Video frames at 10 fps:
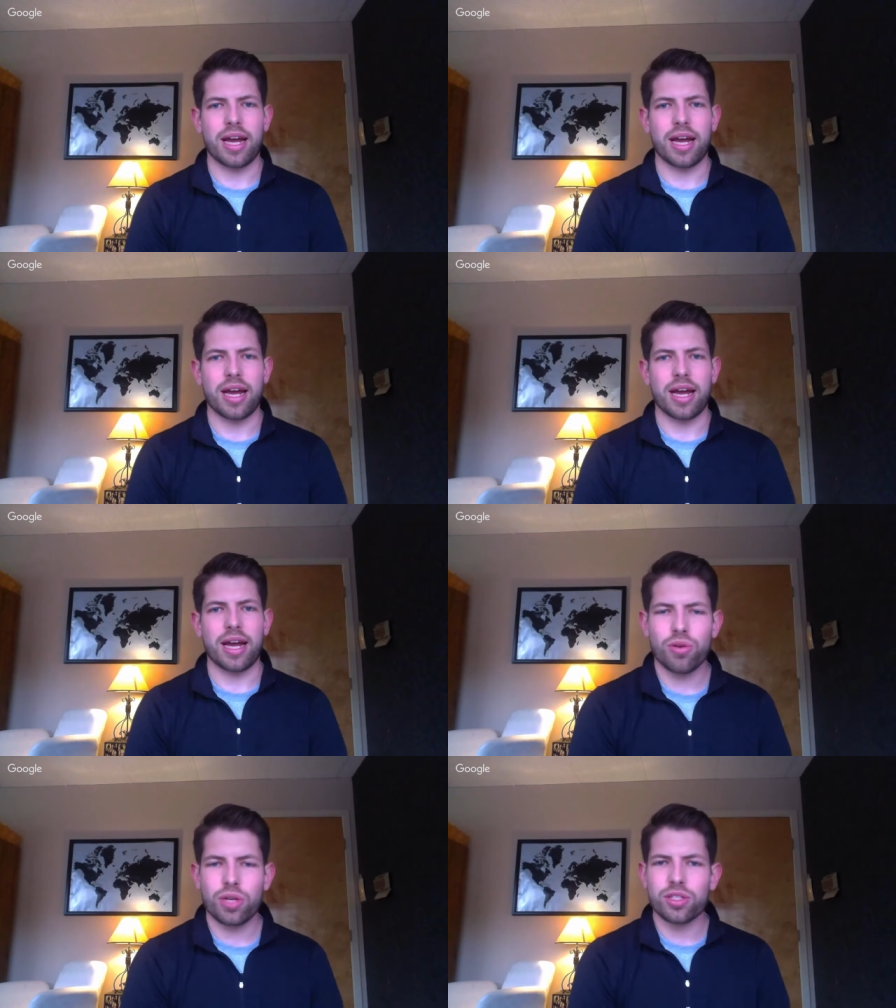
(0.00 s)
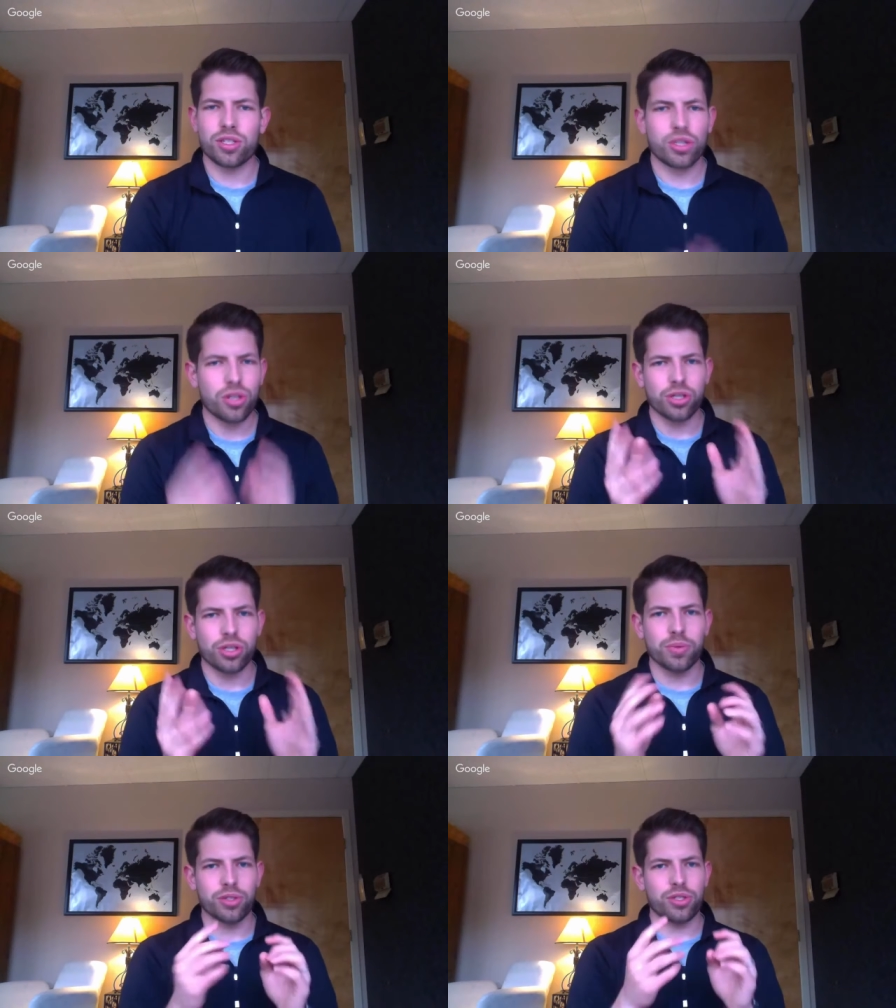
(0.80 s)
we were so concerned,
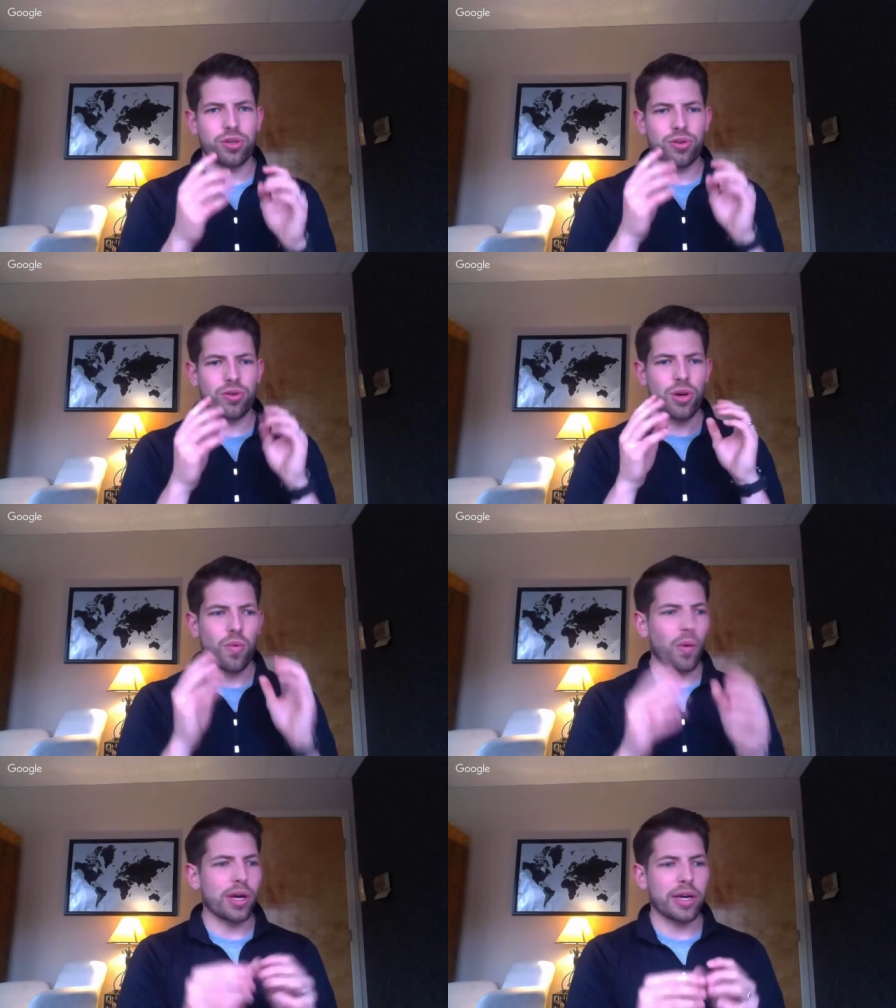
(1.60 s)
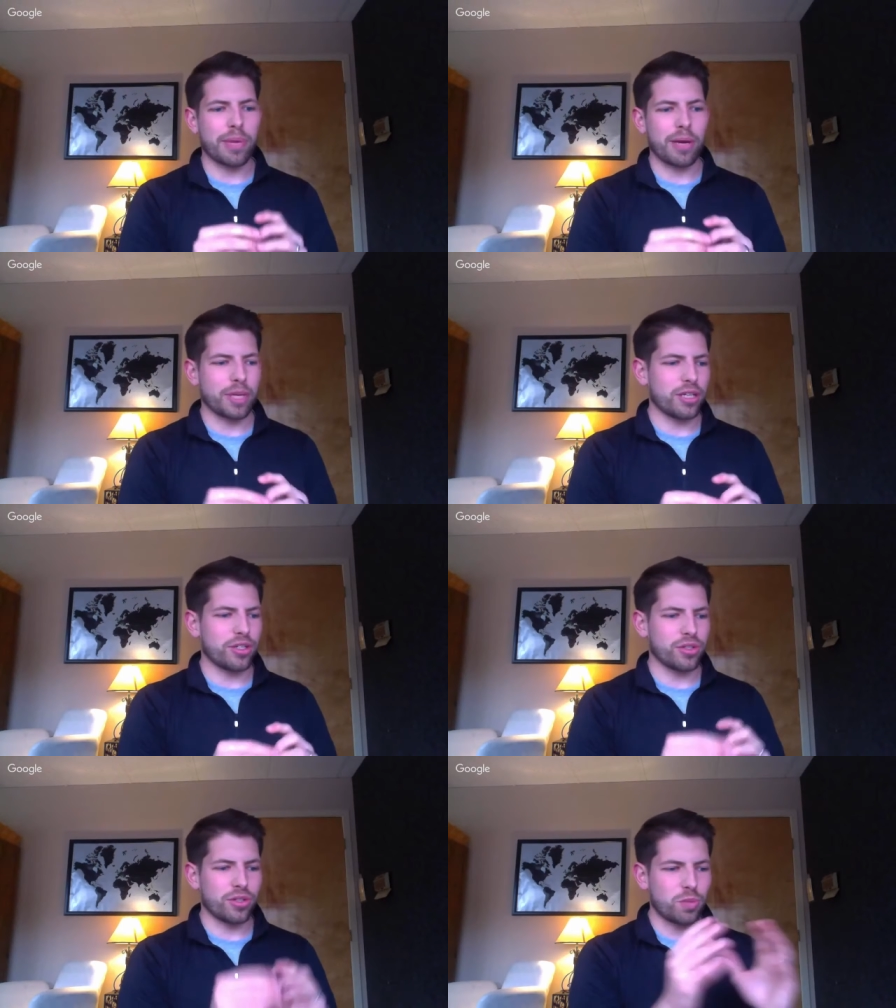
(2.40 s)
we were so worried about making
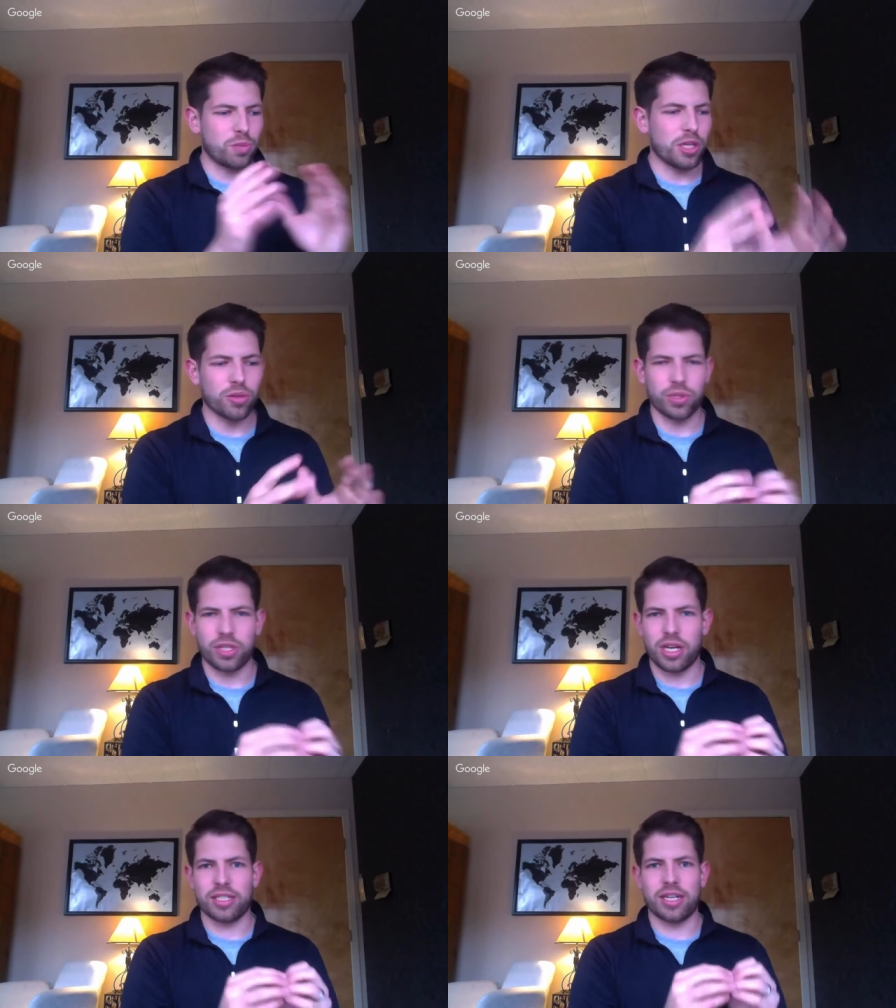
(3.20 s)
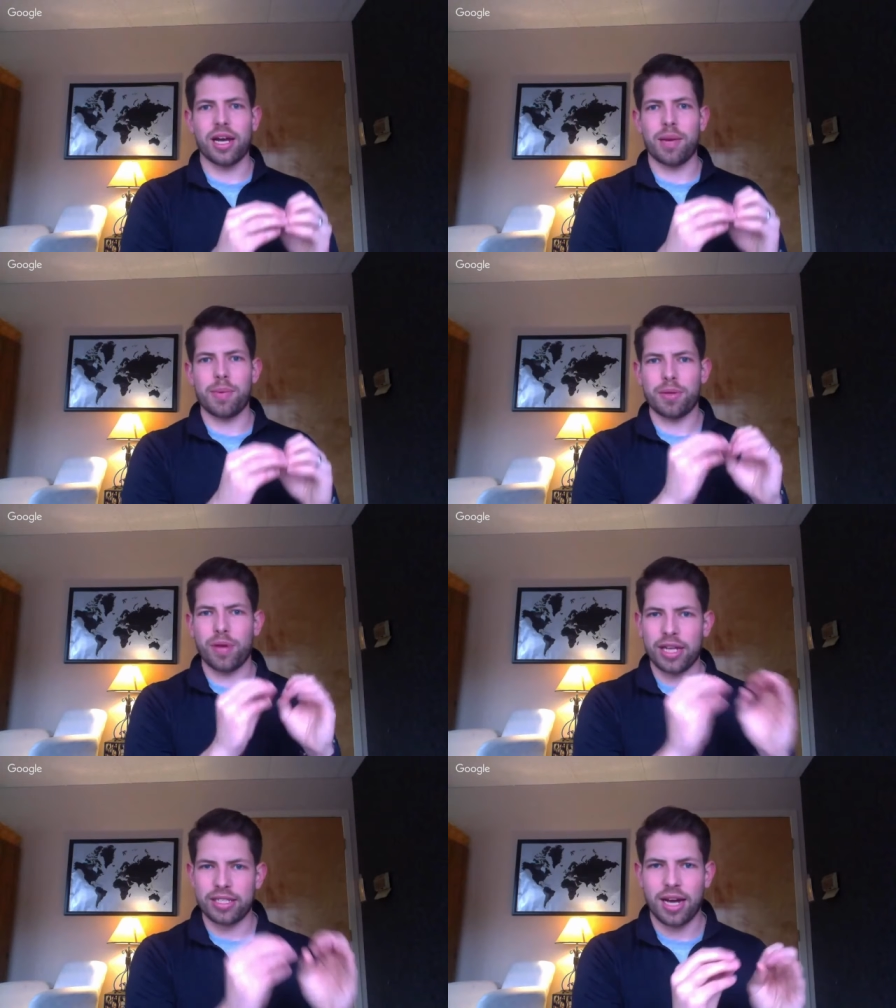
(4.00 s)
sure the speaker was on time and on
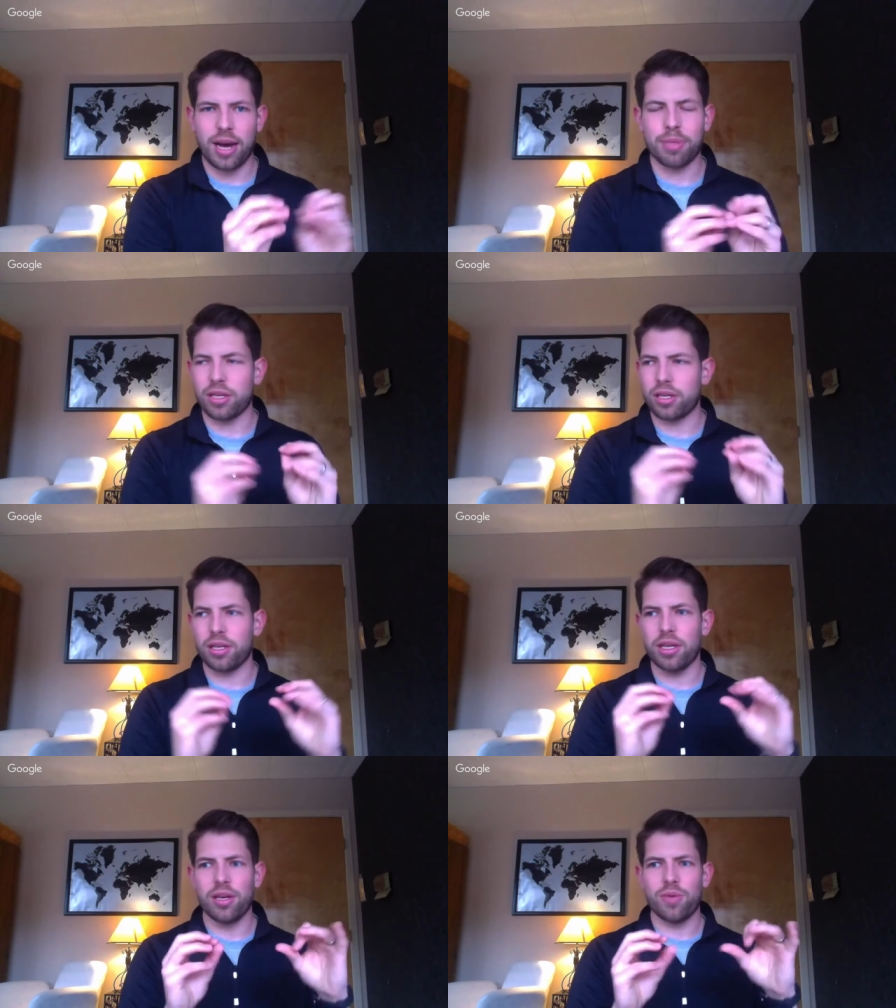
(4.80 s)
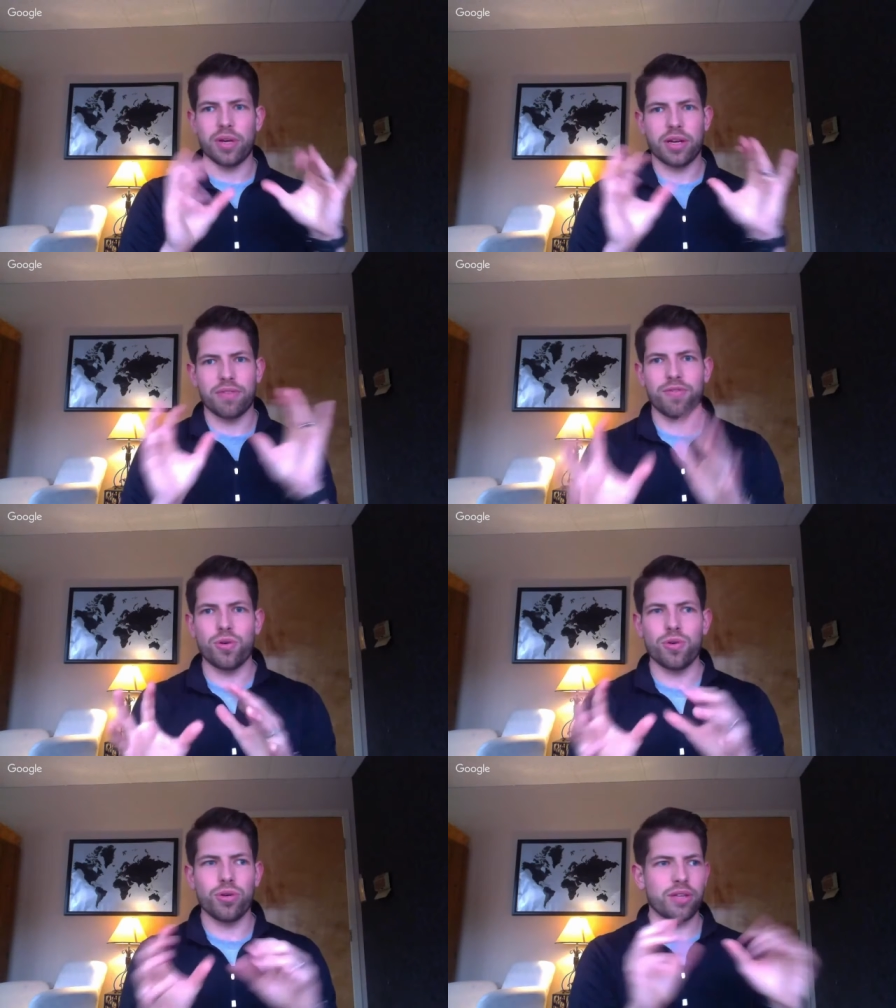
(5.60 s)
topic, and we had
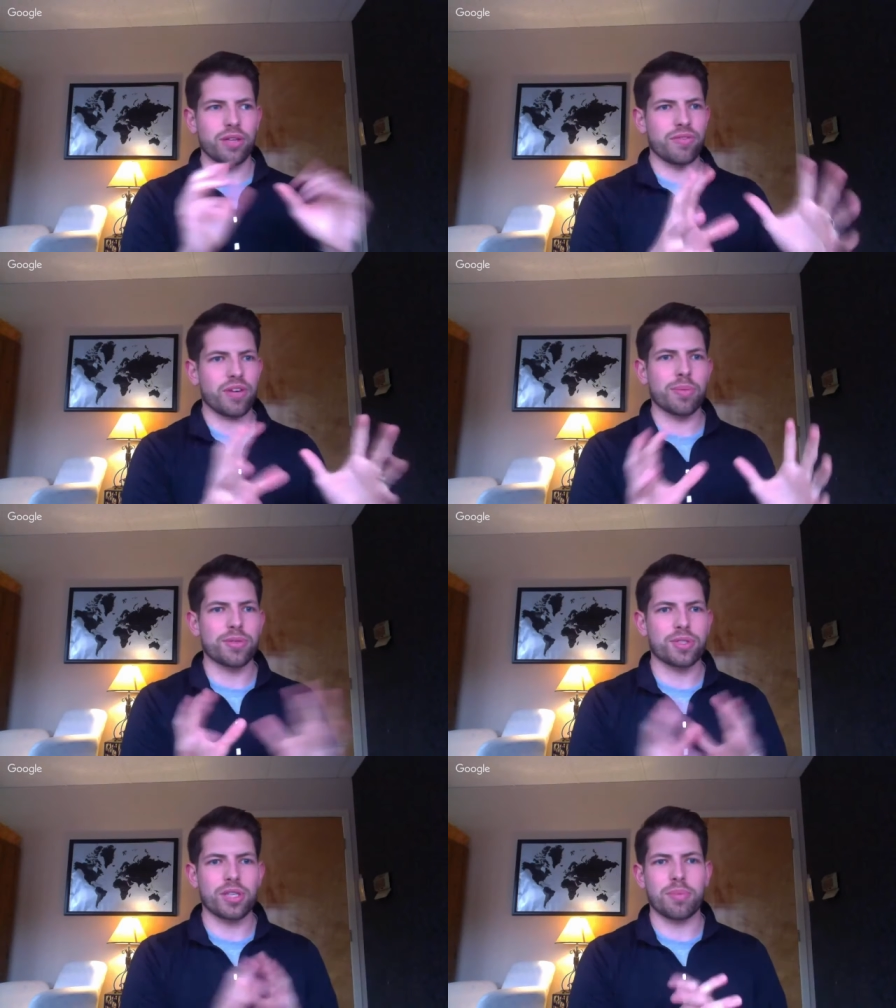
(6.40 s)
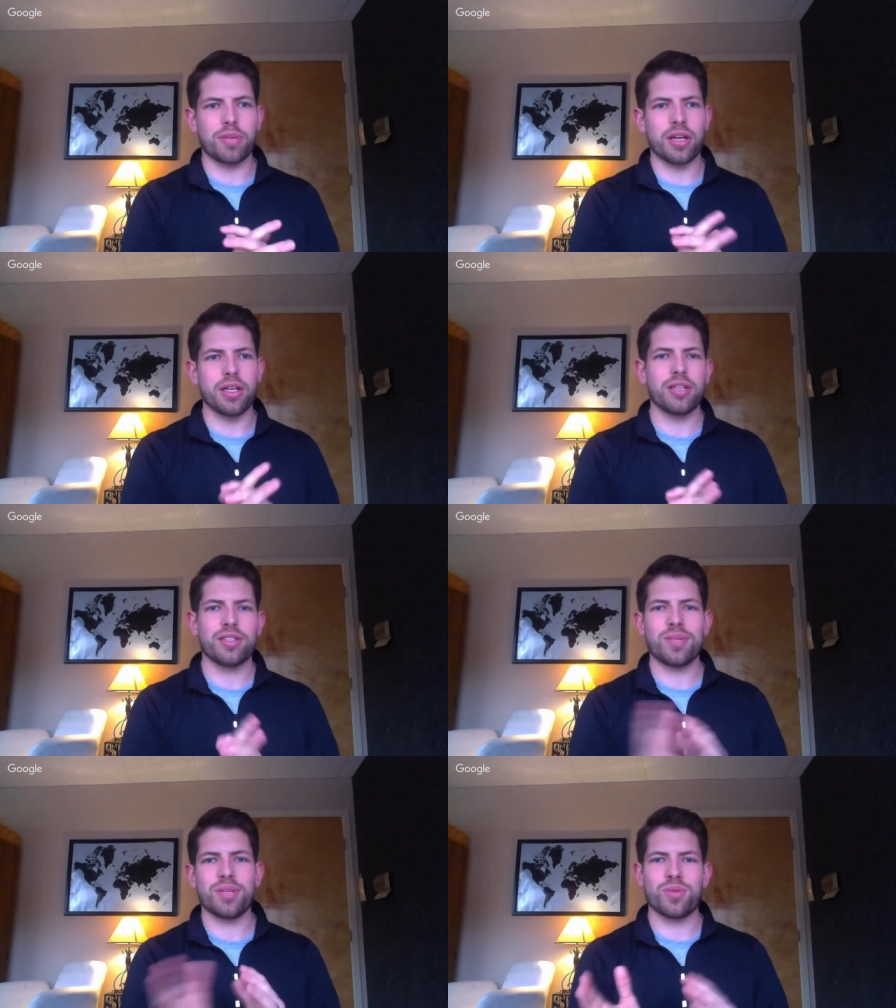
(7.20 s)
food and the environment was set up, that
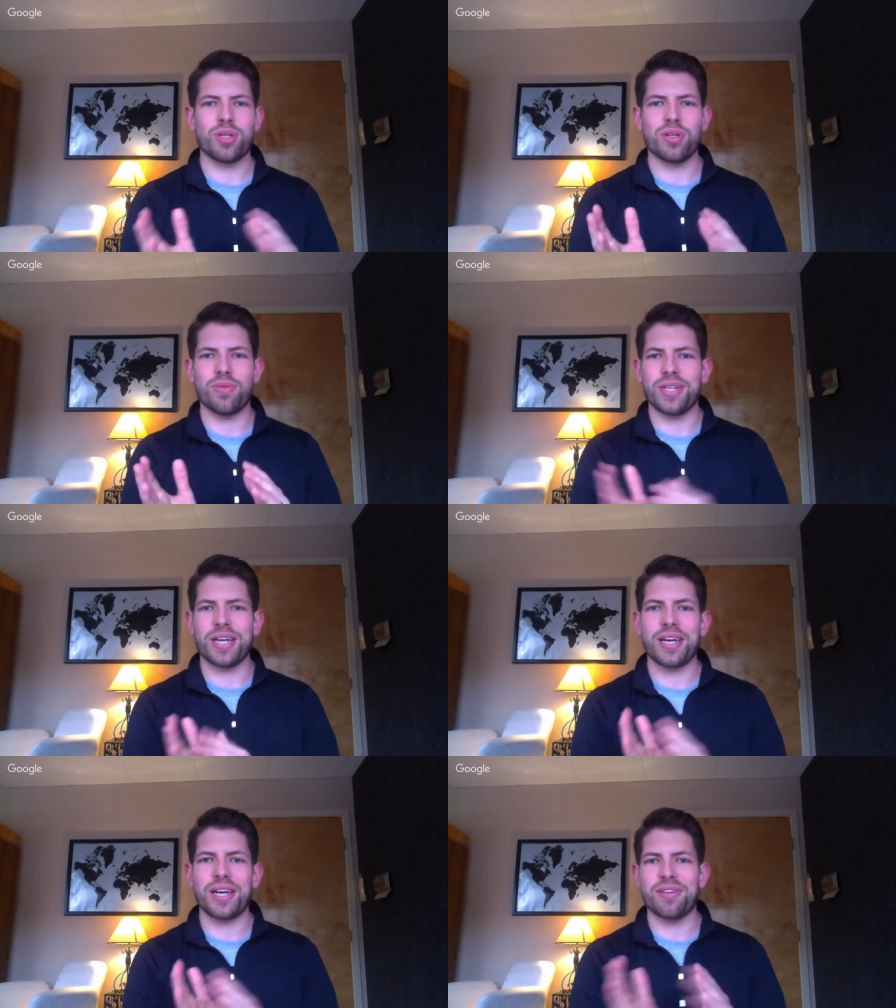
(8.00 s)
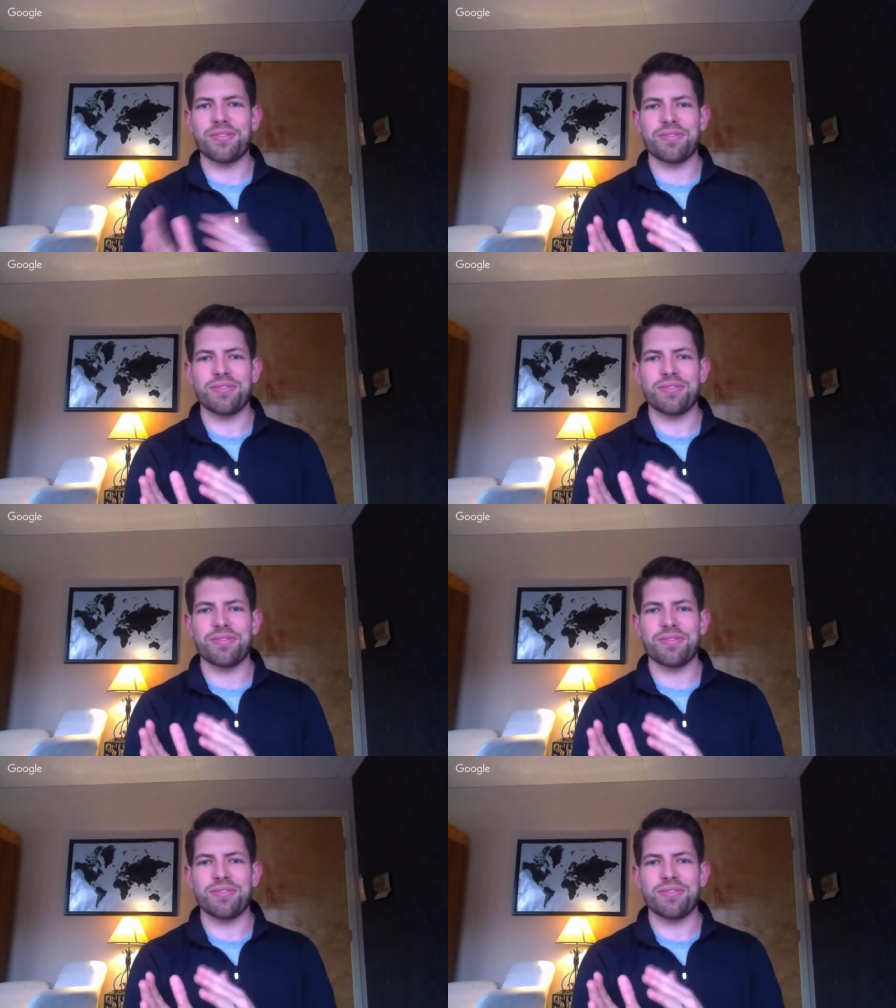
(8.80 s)
sometimes we kind of